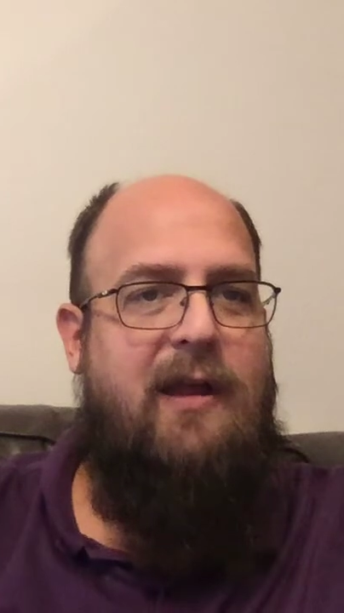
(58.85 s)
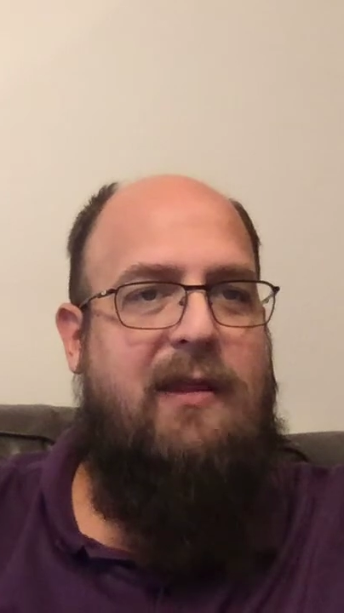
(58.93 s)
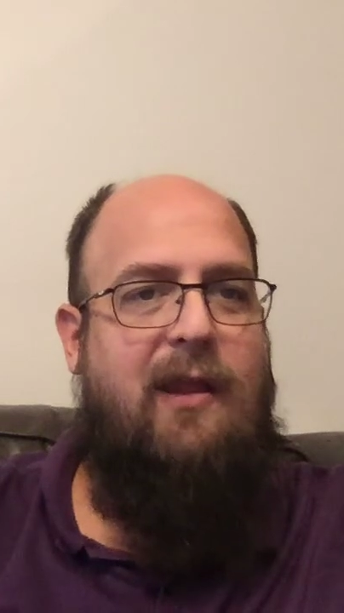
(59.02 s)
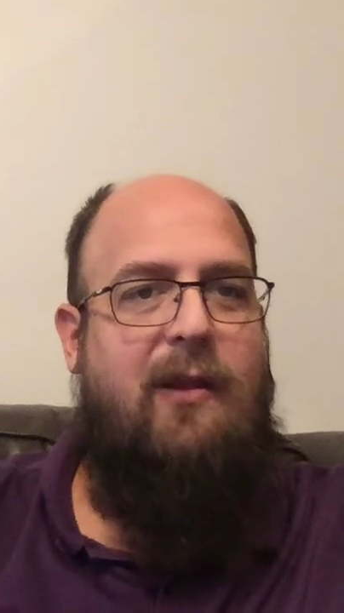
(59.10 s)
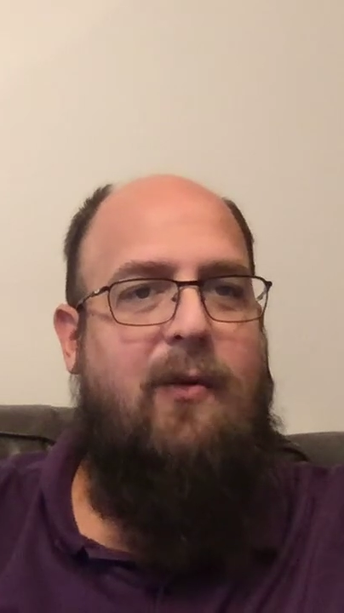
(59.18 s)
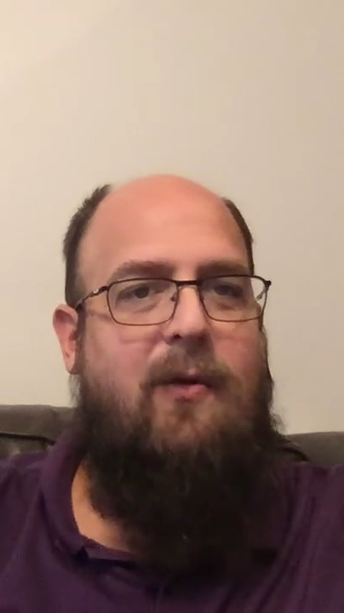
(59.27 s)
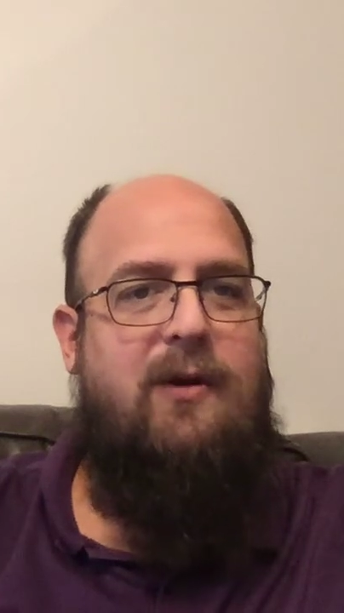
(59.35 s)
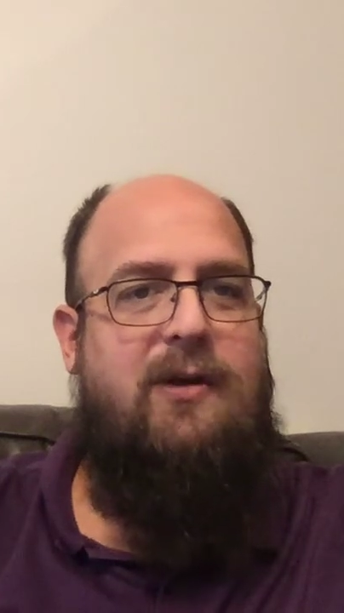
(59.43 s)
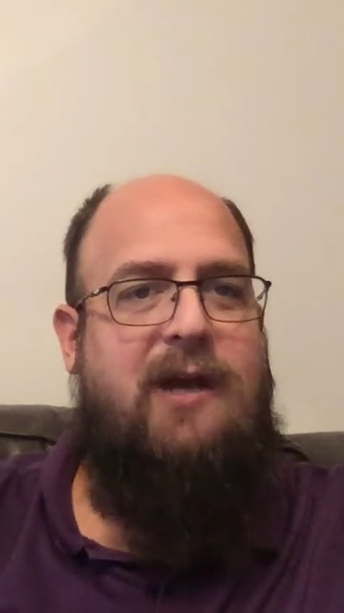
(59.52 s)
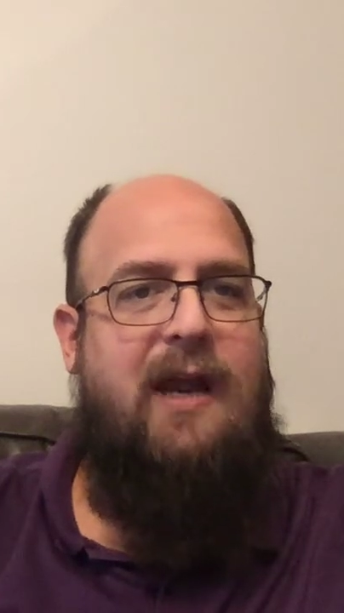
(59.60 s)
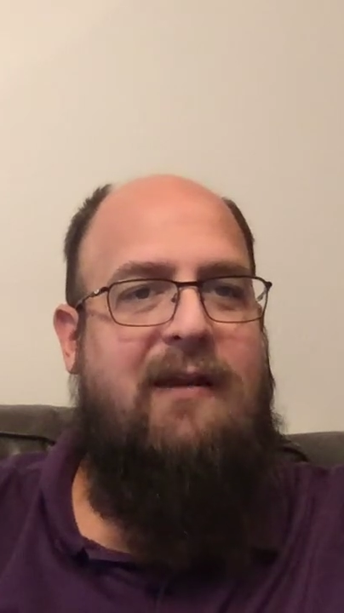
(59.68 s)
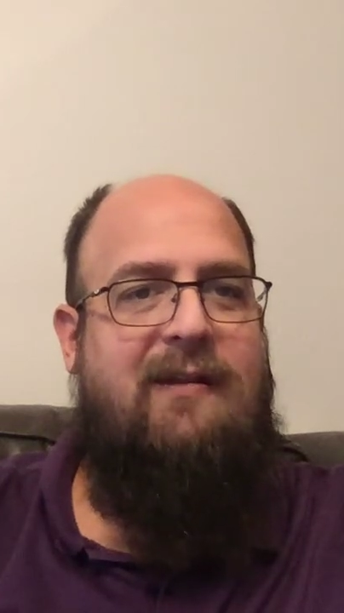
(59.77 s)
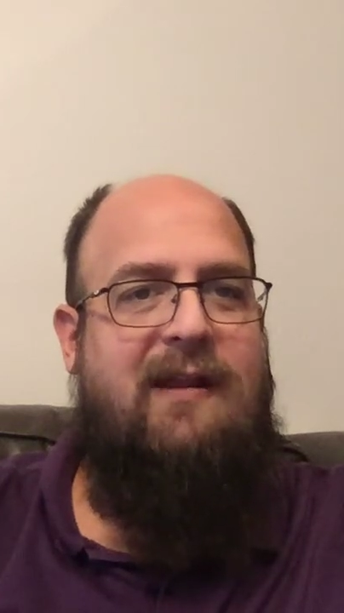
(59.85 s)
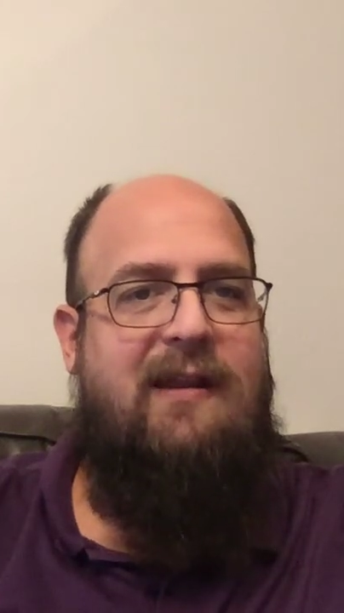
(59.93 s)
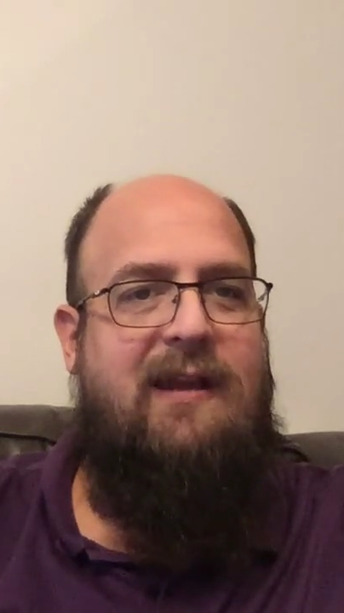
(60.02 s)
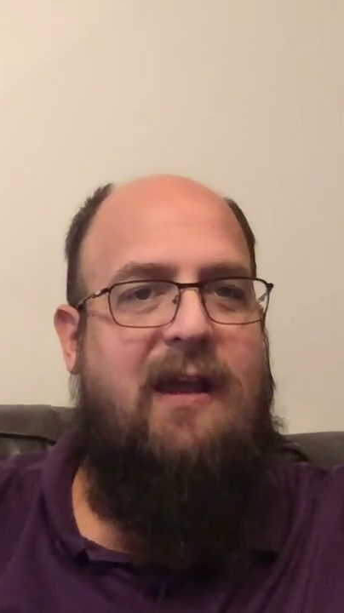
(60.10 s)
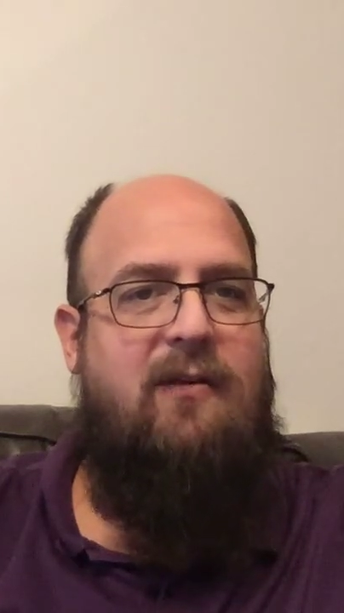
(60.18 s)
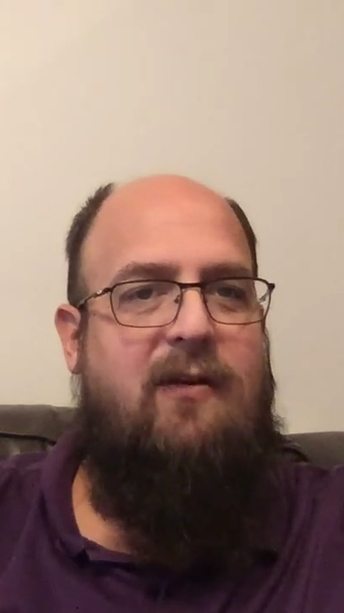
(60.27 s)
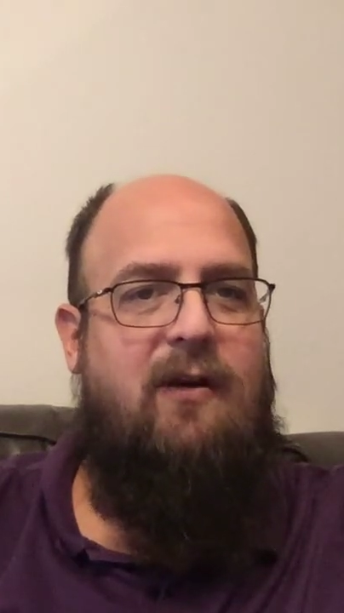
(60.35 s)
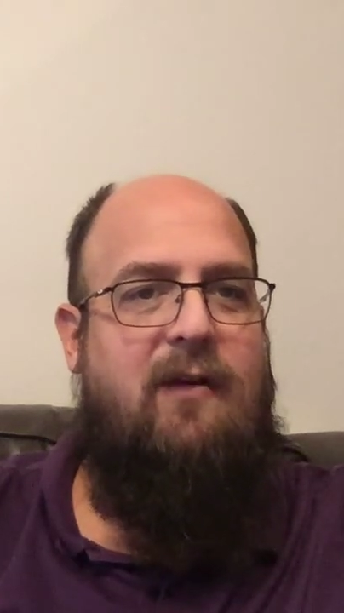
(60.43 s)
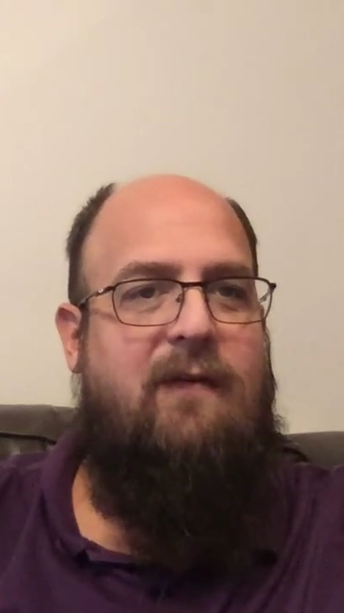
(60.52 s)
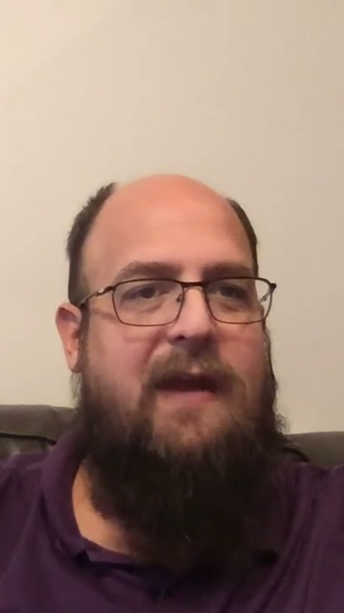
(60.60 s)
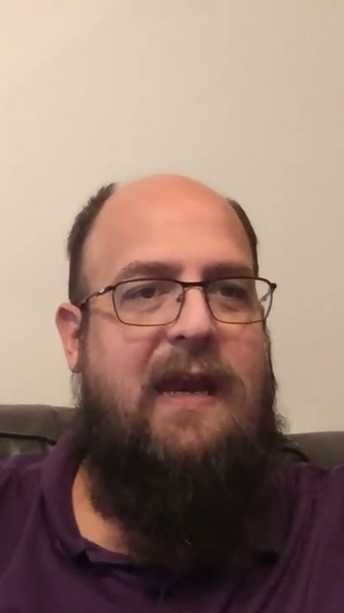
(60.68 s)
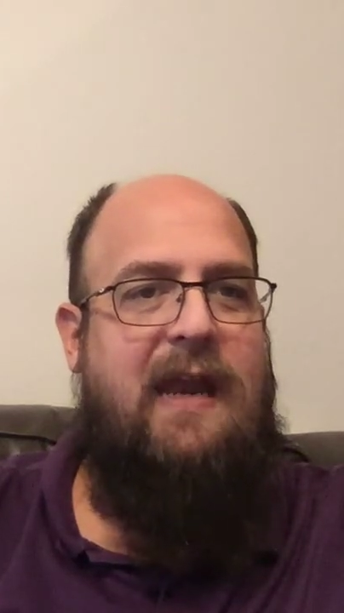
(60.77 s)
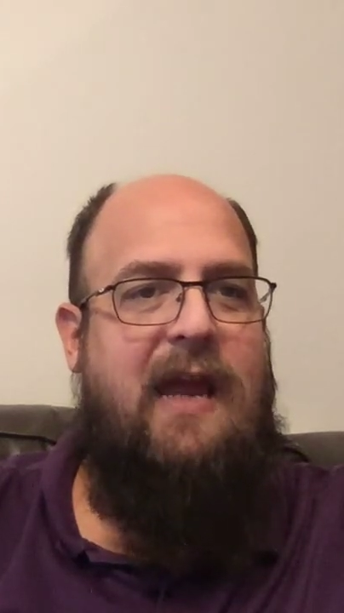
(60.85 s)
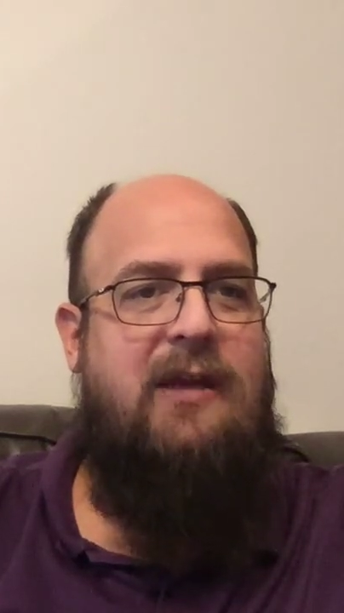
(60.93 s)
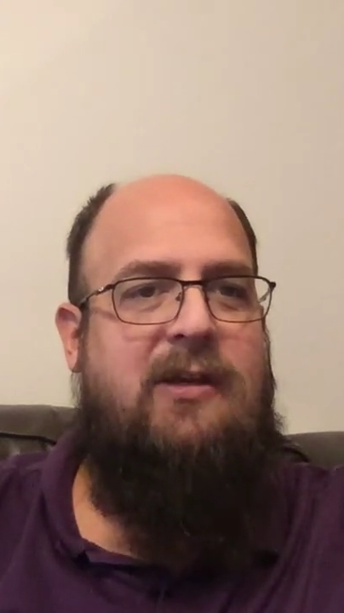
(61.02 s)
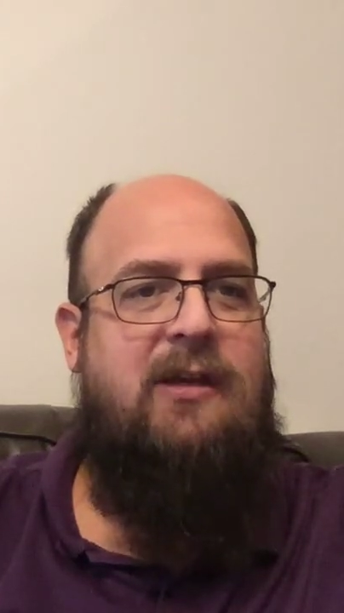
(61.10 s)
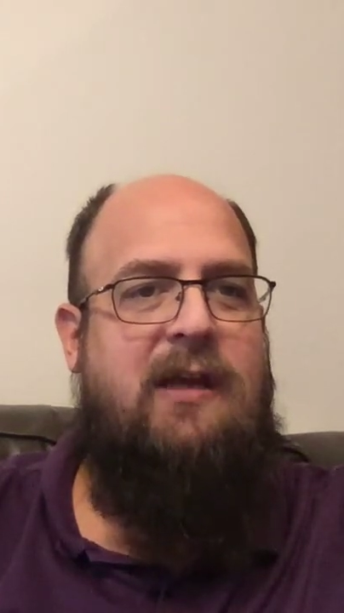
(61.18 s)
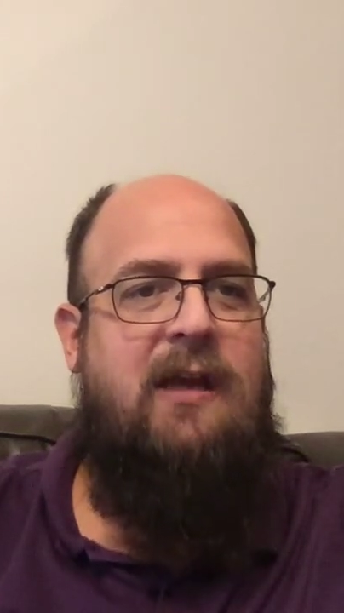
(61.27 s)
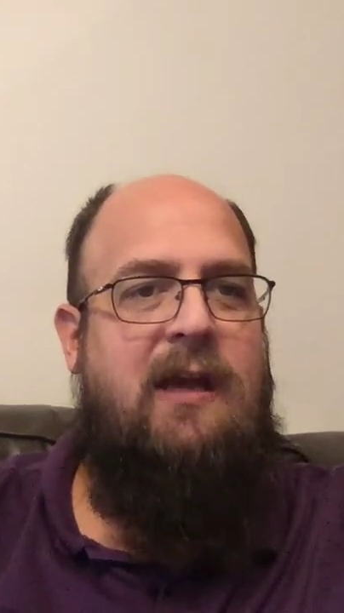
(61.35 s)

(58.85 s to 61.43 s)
The Lord shakes the desert of Kadesh.